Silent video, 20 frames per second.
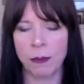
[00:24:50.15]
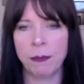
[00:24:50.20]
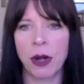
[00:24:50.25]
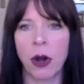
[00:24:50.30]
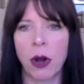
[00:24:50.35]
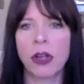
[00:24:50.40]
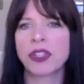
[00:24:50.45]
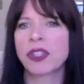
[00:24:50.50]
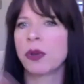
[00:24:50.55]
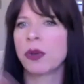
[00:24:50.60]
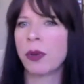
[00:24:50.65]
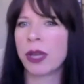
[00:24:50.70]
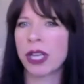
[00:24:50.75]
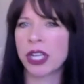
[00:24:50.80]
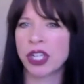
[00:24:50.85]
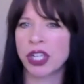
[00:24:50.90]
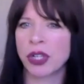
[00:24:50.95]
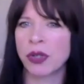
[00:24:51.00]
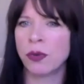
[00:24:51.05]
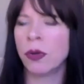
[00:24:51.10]
but also we
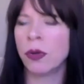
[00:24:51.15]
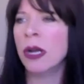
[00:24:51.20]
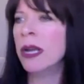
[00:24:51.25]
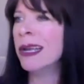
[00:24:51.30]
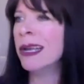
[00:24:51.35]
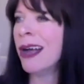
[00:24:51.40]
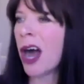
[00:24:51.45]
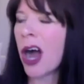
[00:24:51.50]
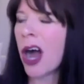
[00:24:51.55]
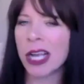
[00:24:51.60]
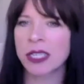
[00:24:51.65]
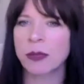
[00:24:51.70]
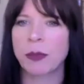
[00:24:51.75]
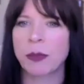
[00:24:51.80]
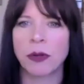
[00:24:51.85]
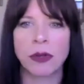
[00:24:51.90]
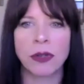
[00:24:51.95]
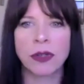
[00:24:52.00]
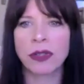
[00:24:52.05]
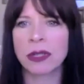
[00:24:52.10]
could do
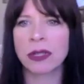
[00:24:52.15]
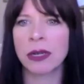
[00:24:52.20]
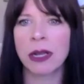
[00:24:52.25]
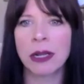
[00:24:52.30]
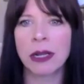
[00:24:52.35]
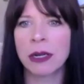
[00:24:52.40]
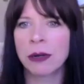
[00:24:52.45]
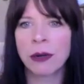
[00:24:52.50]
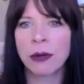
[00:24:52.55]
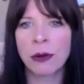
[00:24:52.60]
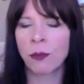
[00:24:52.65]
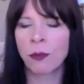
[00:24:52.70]
hospitals, and